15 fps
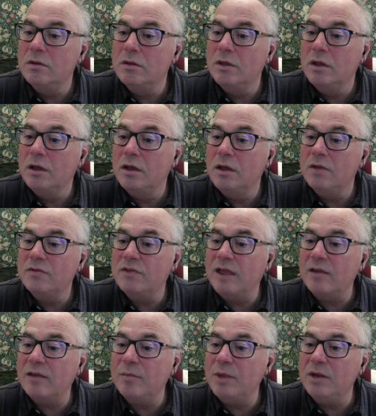Uh,
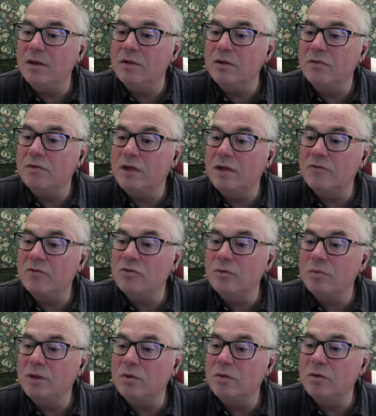SAC Media, it's actually
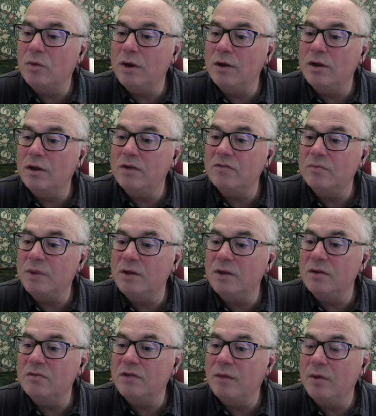been quite nice spending
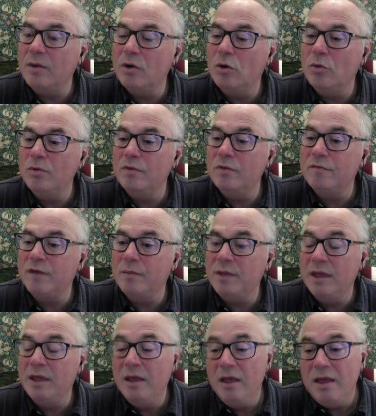time at home with the family.
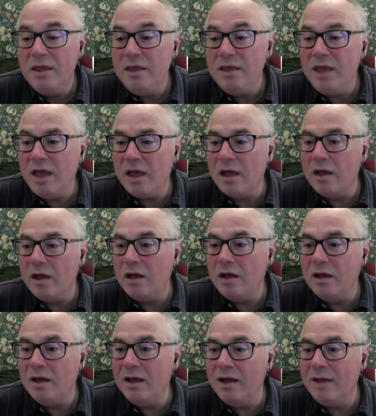Yeah,
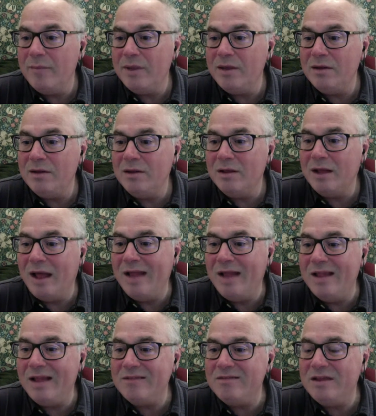I, I mean
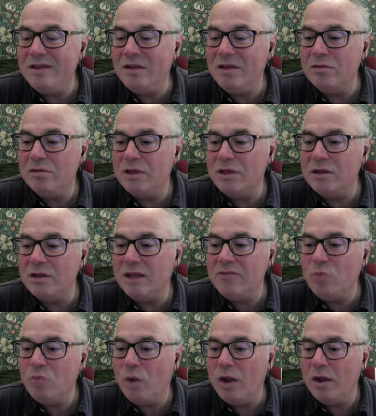that's the other thing. That's
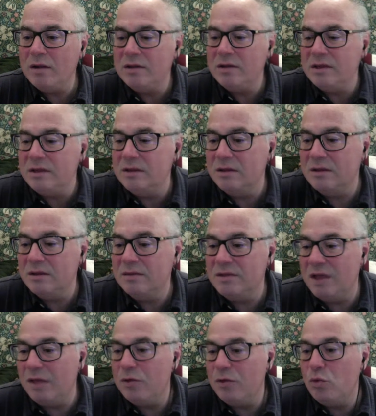why I, the the
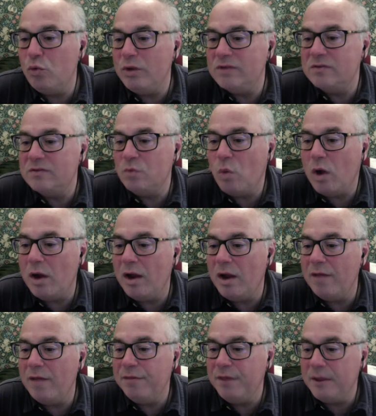other reason why I
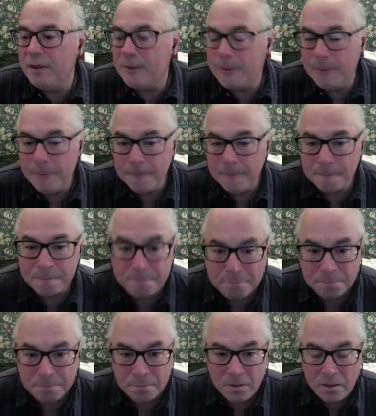think
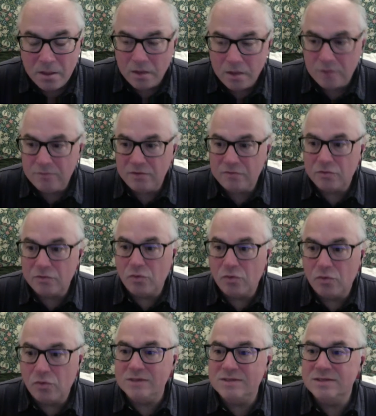this
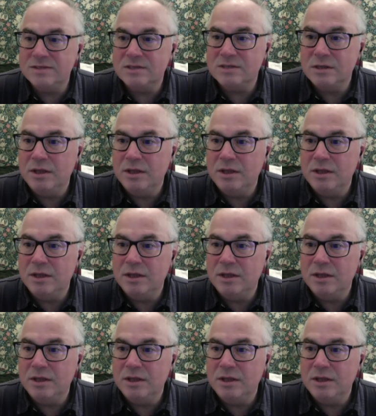crisis.